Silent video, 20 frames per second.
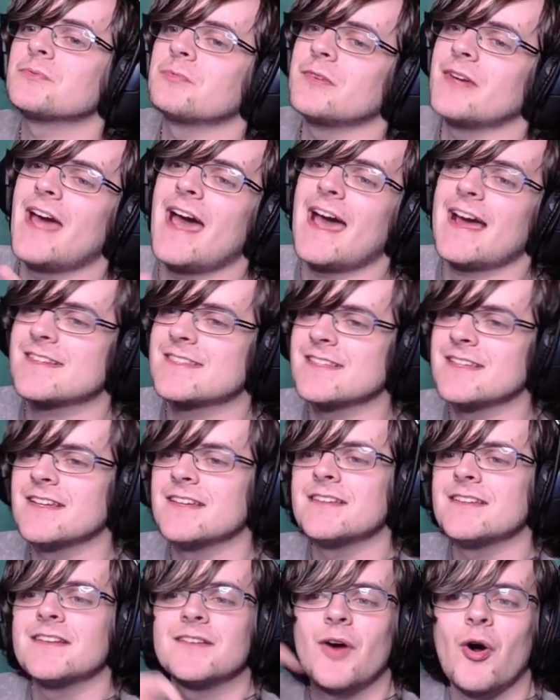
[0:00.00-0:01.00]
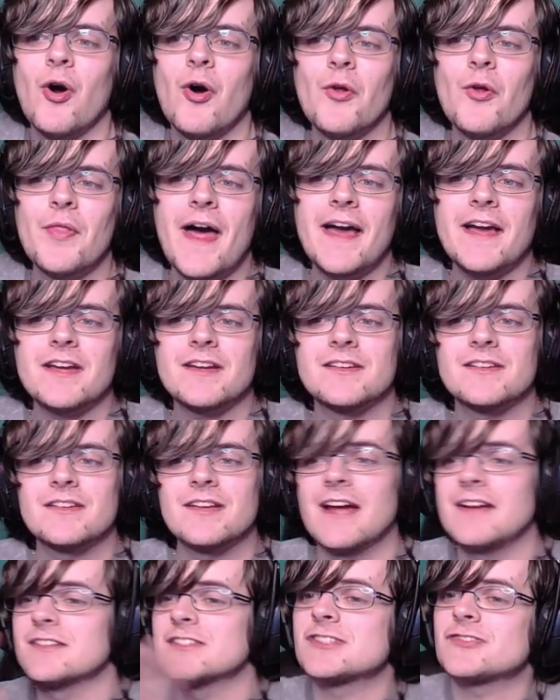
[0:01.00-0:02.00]
reacted, and all that,
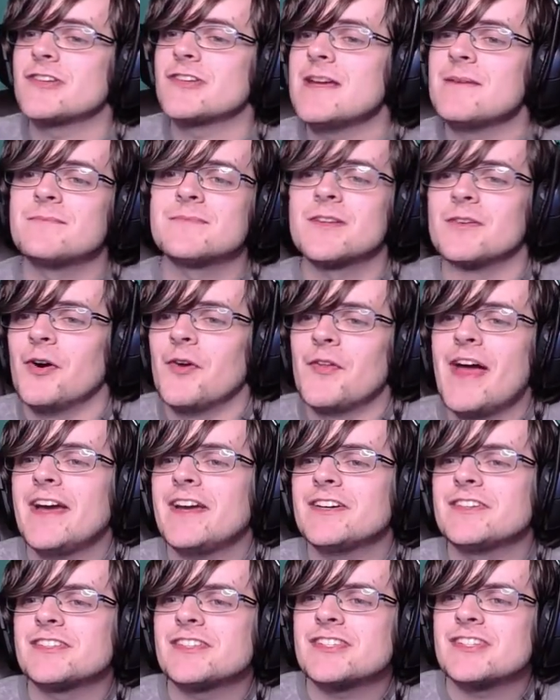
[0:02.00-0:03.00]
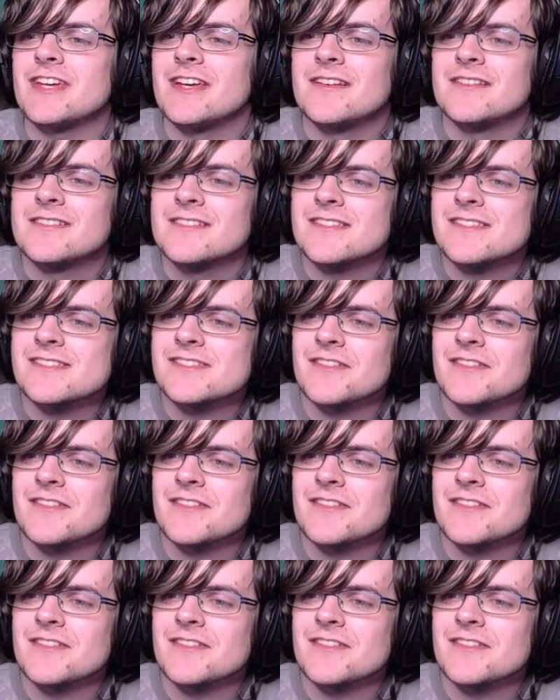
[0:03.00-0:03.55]
and streamed, and all that good shit.